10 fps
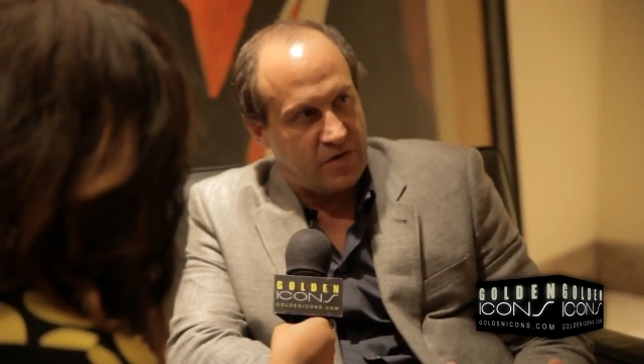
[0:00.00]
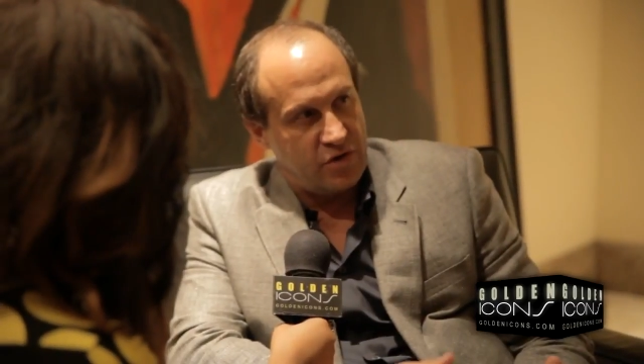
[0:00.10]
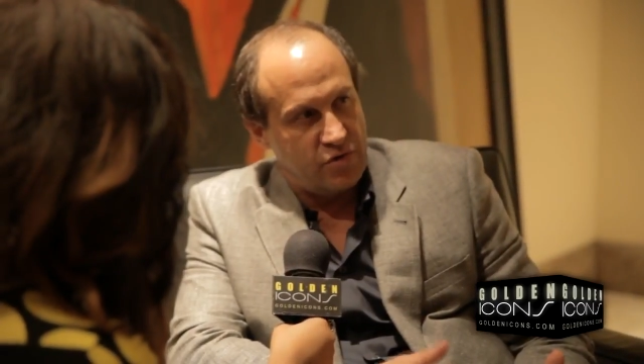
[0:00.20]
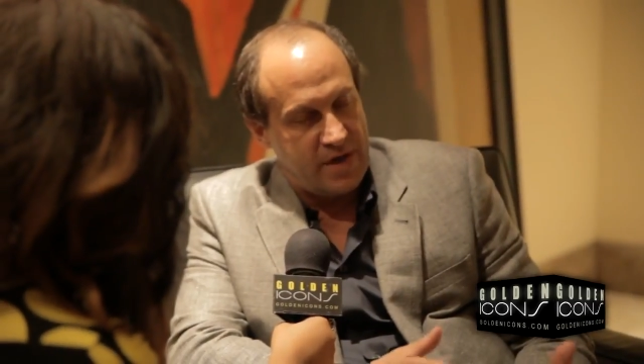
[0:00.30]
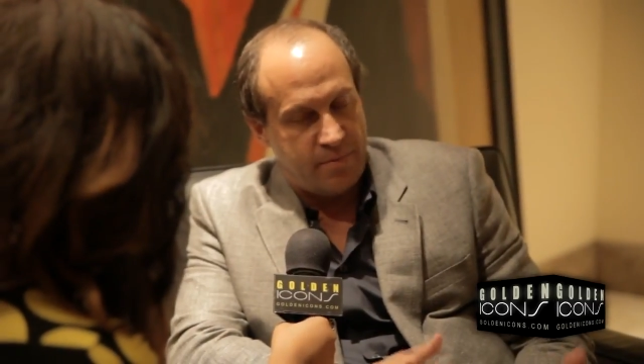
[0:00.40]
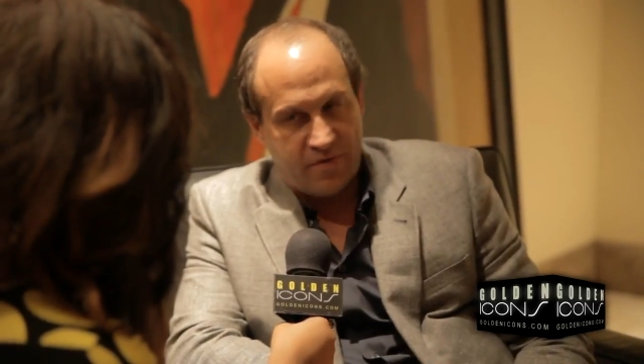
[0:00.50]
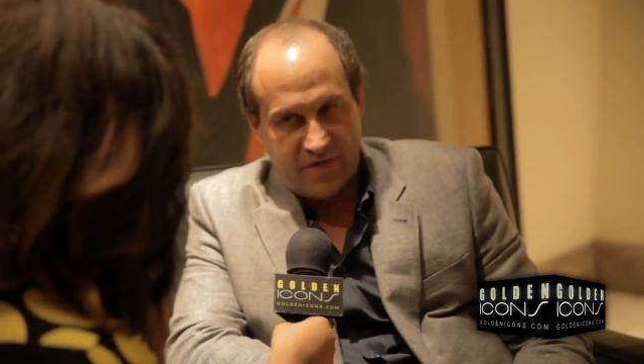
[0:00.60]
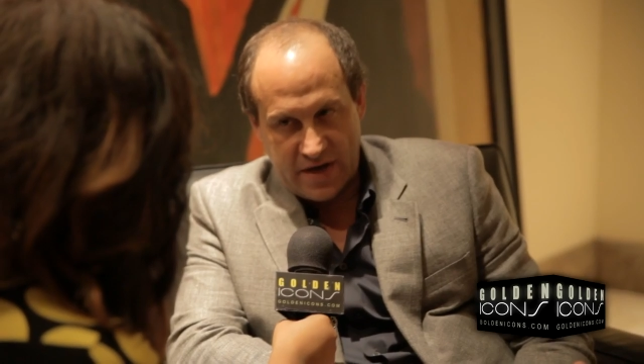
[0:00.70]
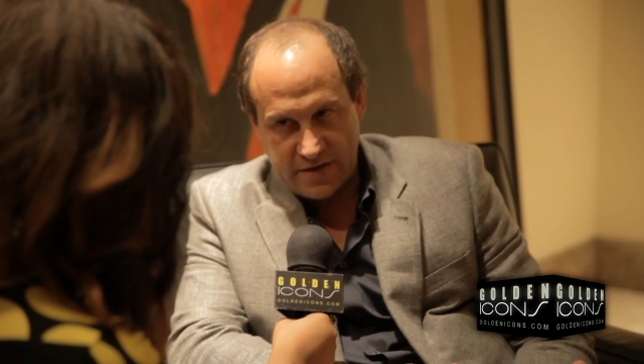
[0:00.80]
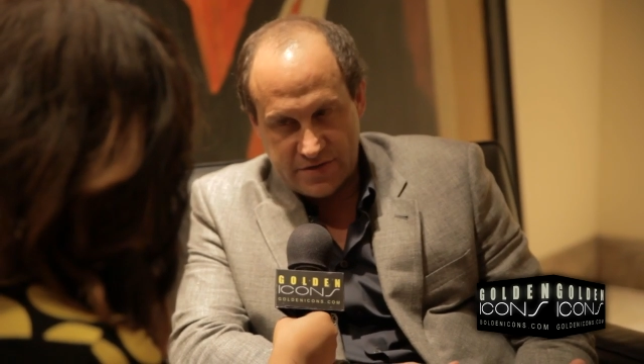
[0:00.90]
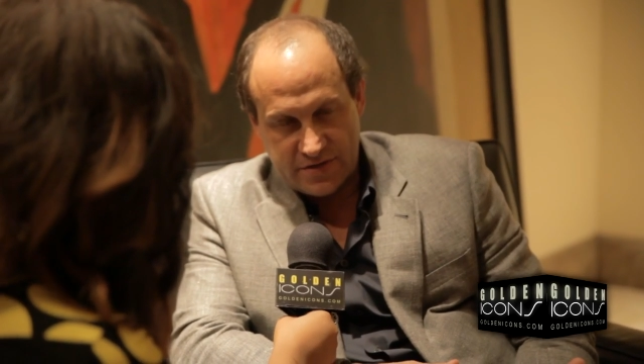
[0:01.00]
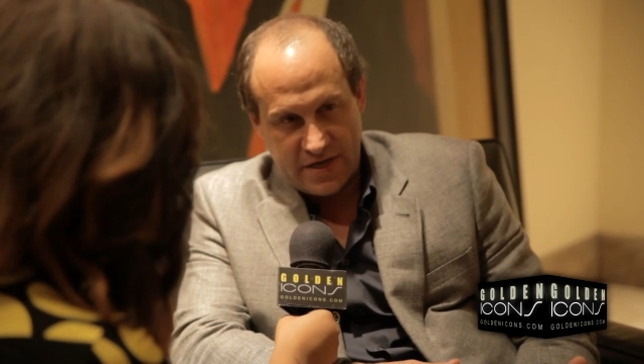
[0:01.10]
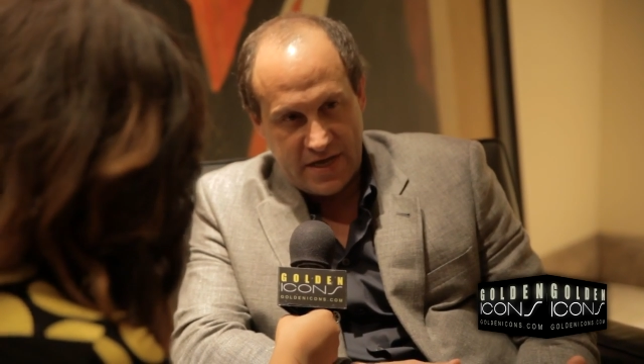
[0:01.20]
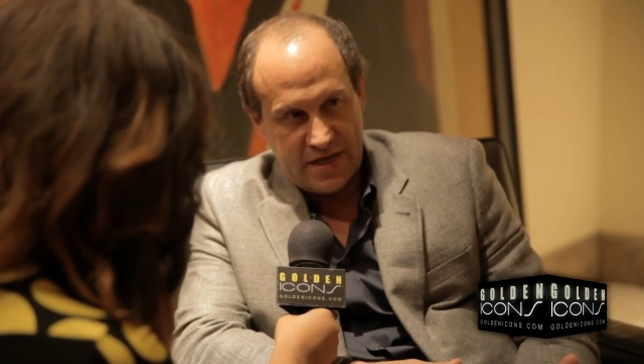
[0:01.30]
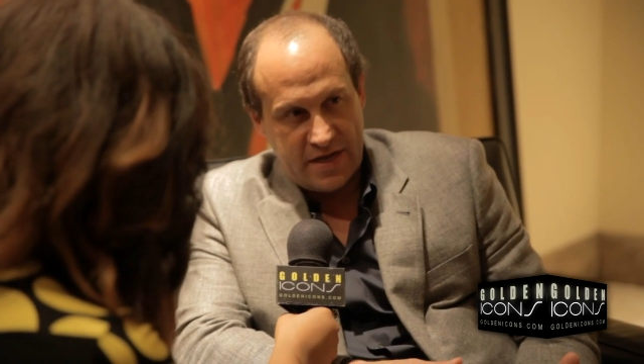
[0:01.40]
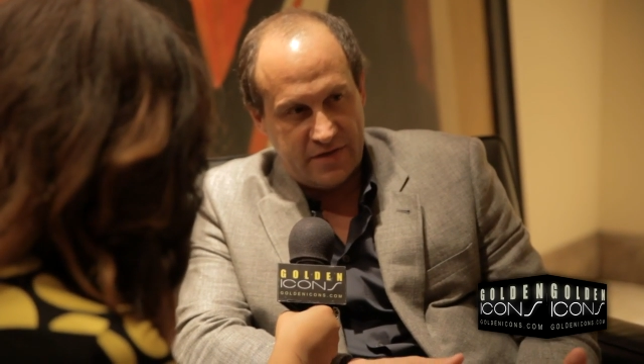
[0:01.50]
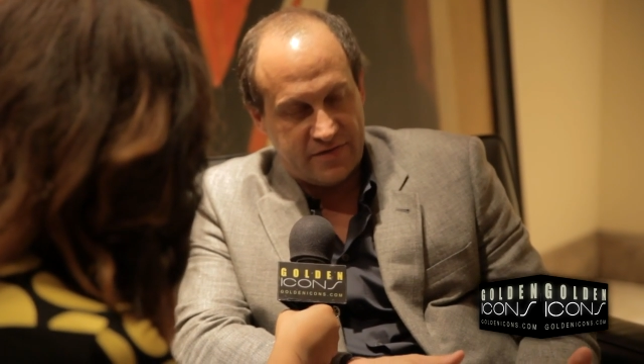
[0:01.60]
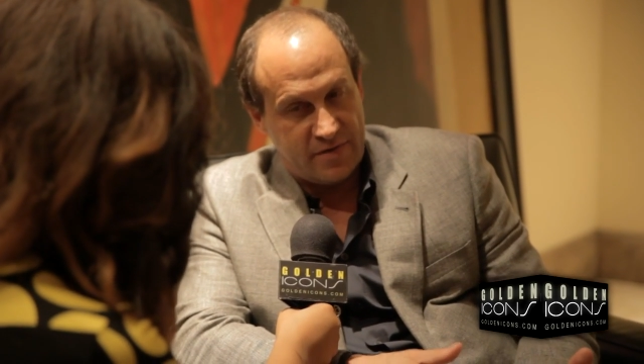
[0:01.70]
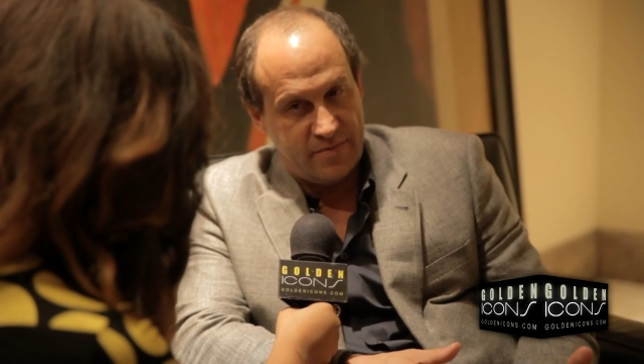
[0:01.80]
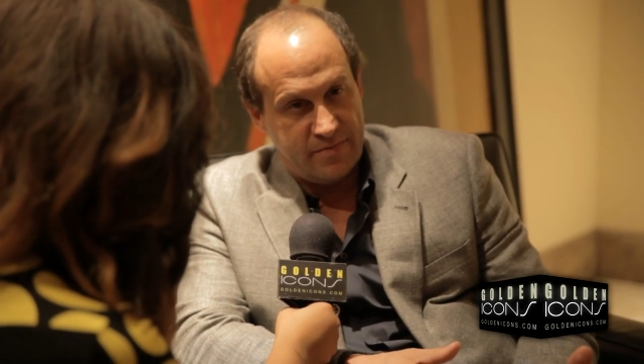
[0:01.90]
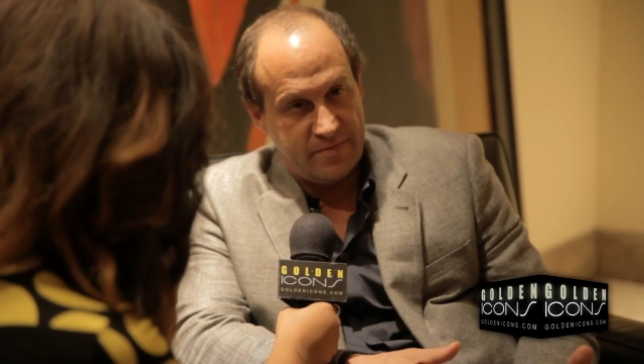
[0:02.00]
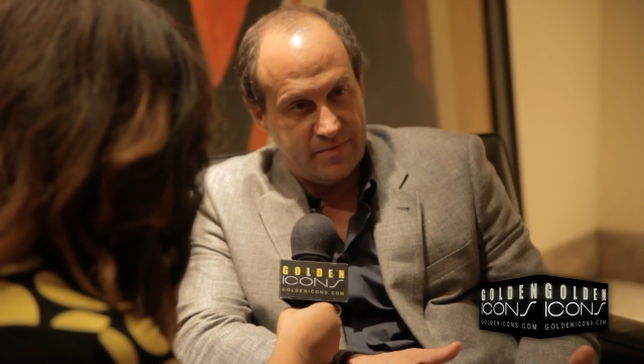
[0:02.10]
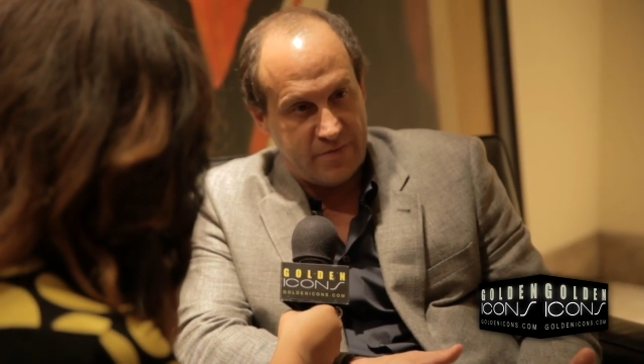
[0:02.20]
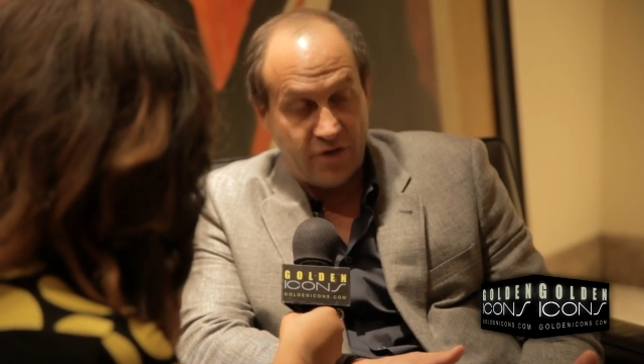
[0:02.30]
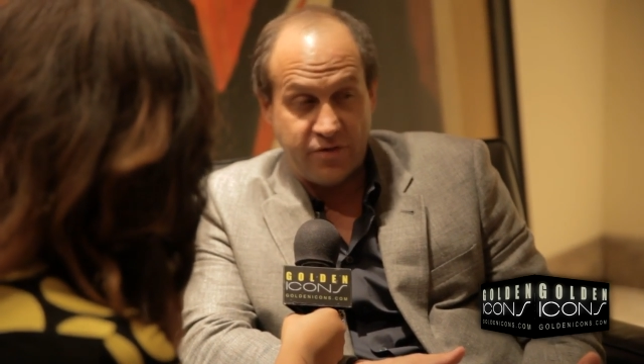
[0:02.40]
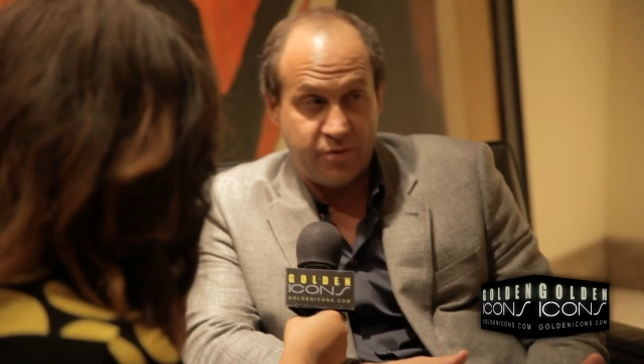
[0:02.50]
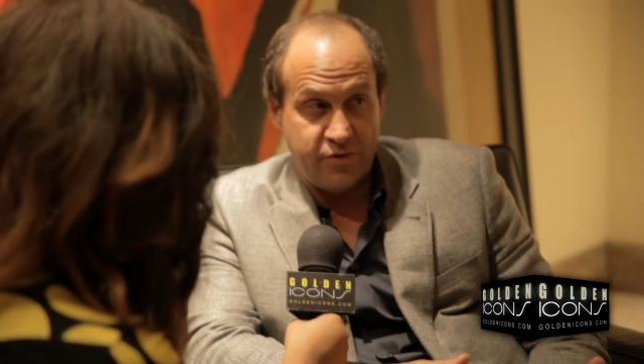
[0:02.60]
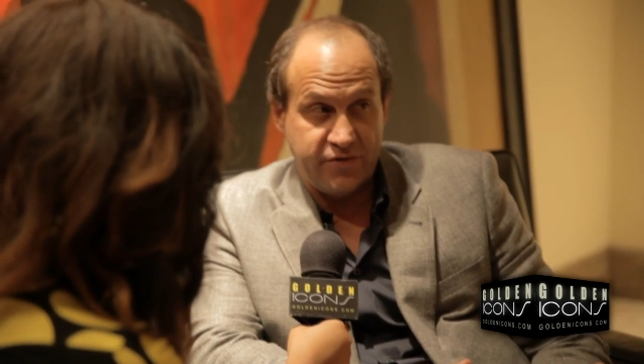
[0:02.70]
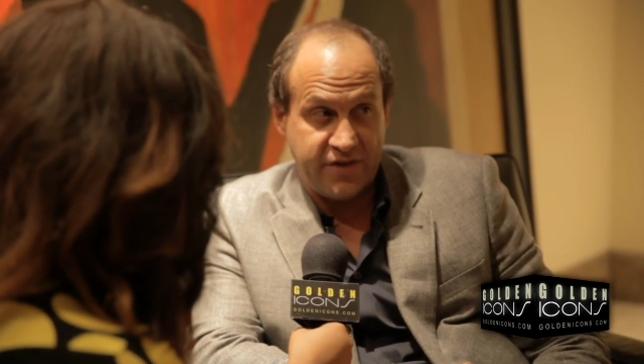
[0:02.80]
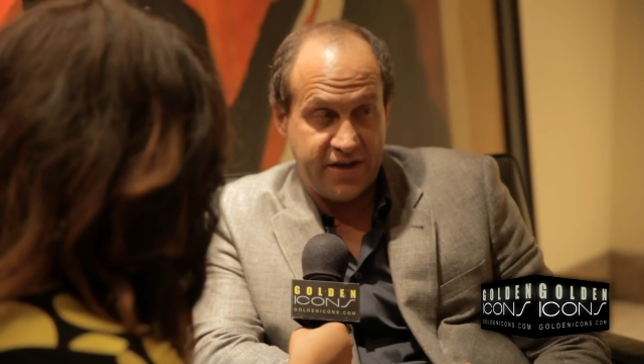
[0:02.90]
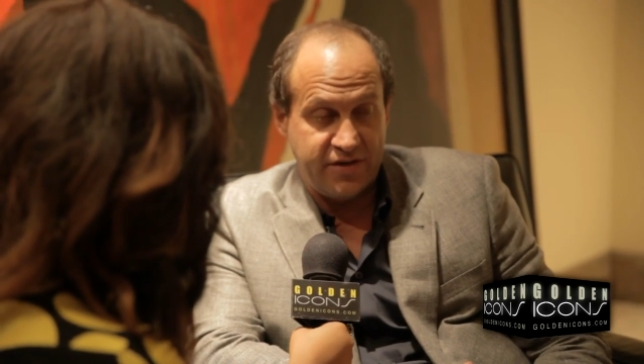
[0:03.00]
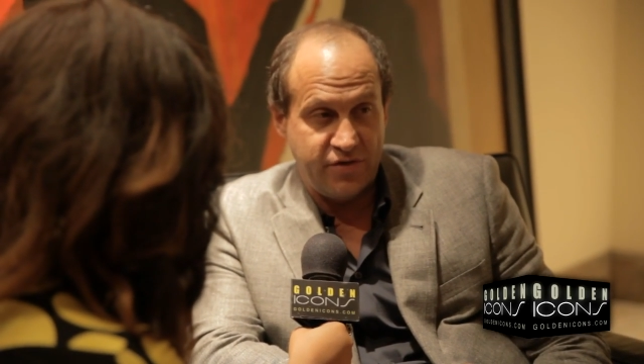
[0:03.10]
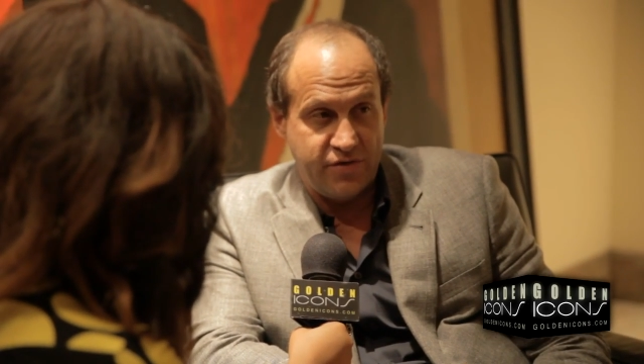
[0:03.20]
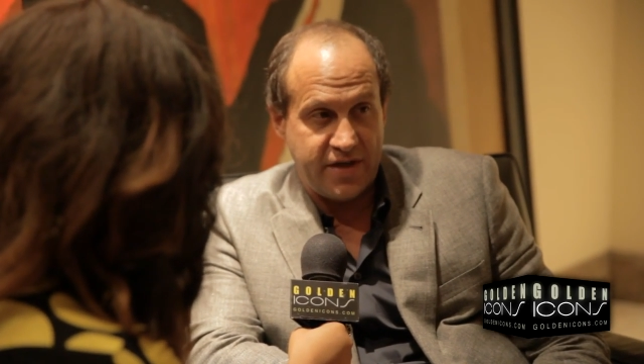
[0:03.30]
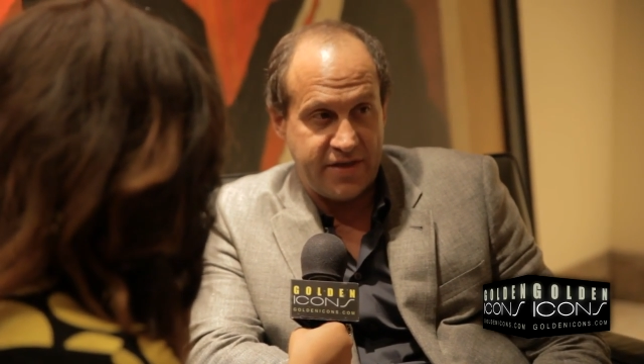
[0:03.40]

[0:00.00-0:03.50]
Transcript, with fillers: are you improvise. And some entrepreneurs can't do that.